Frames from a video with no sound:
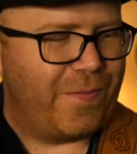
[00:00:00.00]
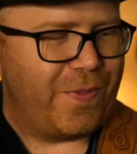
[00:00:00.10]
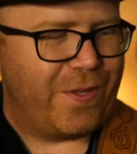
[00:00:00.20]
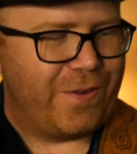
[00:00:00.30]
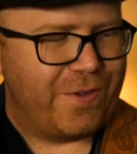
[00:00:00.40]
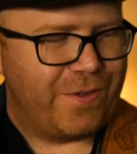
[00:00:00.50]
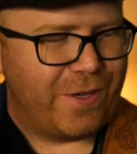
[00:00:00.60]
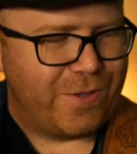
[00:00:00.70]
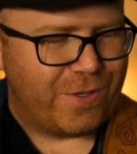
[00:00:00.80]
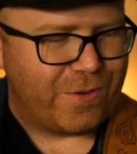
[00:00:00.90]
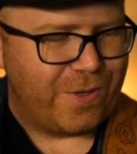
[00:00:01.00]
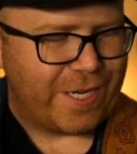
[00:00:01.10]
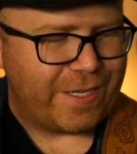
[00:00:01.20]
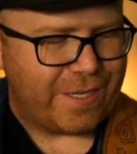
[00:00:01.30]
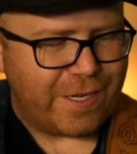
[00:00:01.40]
you do those quick,
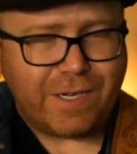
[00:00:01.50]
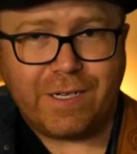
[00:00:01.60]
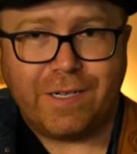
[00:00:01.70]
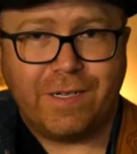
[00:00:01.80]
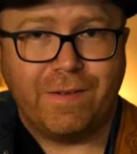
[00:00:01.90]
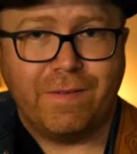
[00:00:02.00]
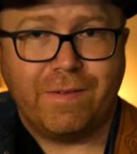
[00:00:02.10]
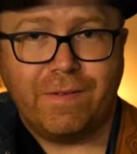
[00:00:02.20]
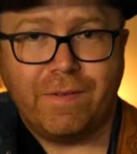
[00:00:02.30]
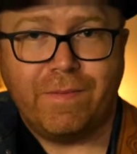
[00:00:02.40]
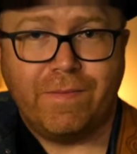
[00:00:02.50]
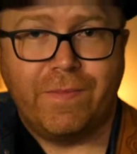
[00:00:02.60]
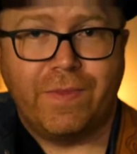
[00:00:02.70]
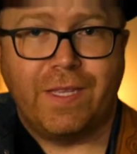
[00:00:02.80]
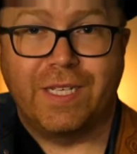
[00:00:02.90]

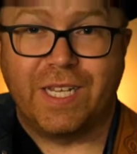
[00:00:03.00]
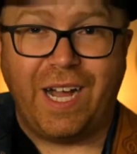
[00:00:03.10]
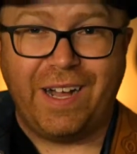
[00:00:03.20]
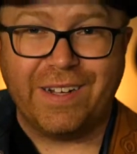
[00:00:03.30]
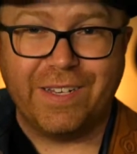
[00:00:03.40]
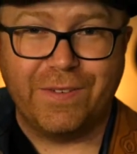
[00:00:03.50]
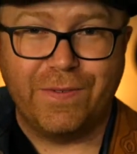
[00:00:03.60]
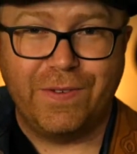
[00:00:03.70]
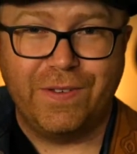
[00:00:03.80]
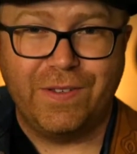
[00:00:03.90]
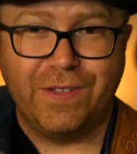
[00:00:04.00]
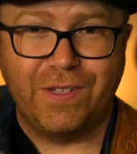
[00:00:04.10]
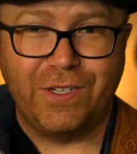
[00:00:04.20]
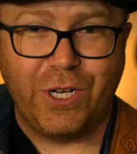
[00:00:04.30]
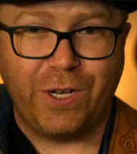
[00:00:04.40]
it's an octave
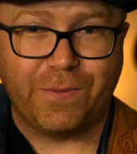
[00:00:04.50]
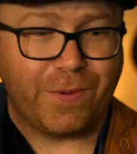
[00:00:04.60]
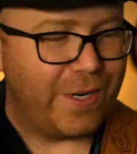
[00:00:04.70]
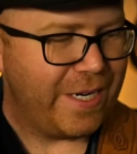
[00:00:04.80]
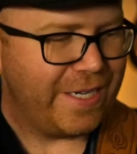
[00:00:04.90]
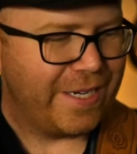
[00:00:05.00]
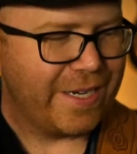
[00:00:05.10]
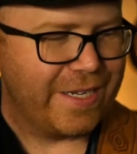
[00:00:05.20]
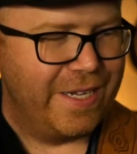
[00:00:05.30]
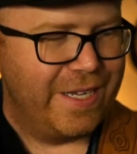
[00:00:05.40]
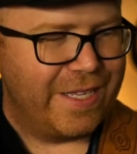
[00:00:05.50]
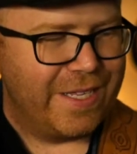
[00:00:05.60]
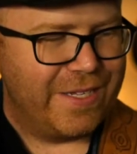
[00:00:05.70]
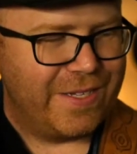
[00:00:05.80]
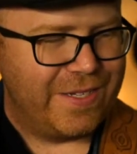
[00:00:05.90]
jump, right? Like
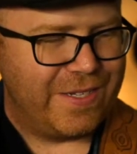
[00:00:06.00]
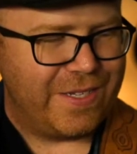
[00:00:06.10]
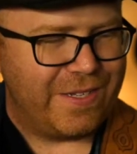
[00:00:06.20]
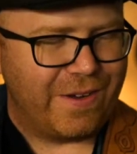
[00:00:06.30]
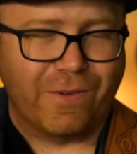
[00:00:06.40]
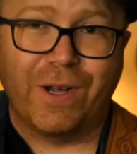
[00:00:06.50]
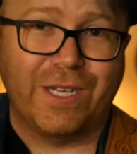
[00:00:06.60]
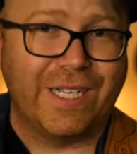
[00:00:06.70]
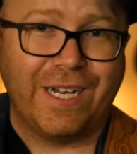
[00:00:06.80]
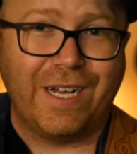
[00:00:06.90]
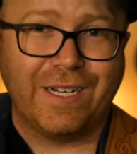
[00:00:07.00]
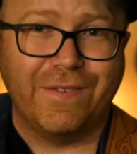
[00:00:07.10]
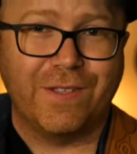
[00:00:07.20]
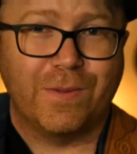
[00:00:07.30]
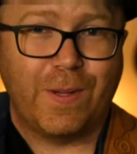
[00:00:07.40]
this is, or well, it's not an
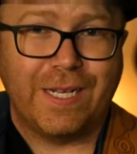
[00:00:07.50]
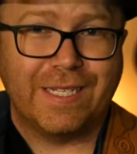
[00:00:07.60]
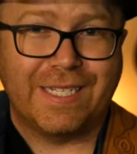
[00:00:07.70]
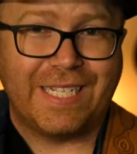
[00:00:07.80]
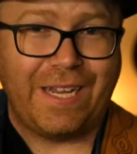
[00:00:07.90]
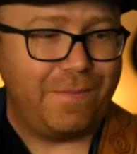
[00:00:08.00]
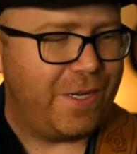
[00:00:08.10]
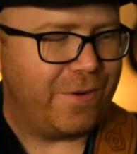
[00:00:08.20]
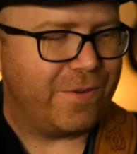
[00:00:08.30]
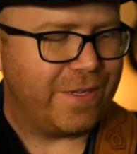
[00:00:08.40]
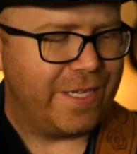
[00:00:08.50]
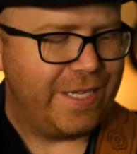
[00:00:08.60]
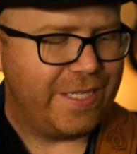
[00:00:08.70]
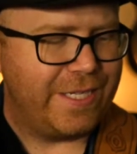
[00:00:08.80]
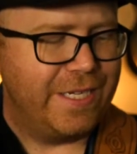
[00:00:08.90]
octave, it's playing the same note.
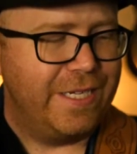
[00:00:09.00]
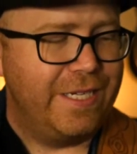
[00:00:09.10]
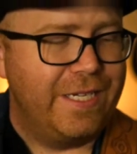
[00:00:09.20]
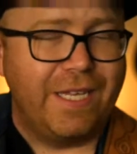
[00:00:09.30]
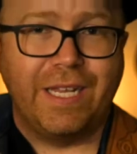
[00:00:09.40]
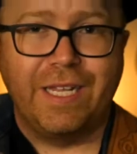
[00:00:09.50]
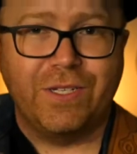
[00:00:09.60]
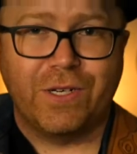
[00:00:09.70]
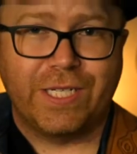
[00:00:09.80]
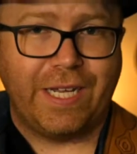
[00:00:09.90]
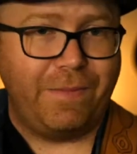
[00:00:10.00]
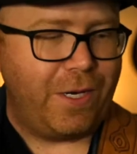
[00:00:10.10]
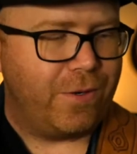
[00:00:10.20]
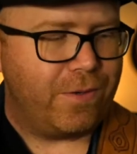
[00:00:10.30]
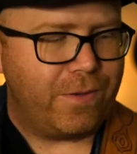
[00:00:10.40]
This and this are the same
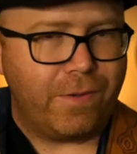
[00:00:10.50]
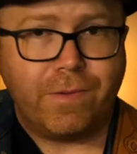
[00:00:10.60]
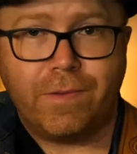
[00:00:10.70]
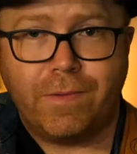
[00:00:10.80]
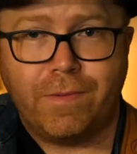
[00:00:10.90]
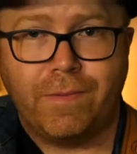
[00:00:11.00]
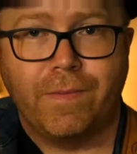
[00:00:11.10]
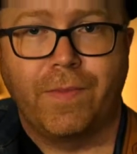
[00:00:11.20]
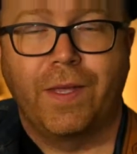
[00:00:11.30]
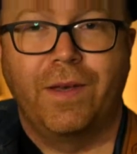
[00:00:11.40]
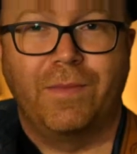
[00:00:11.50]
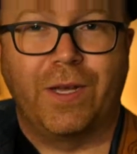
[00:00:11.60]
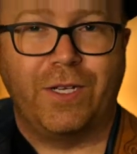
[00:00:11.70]
note, but you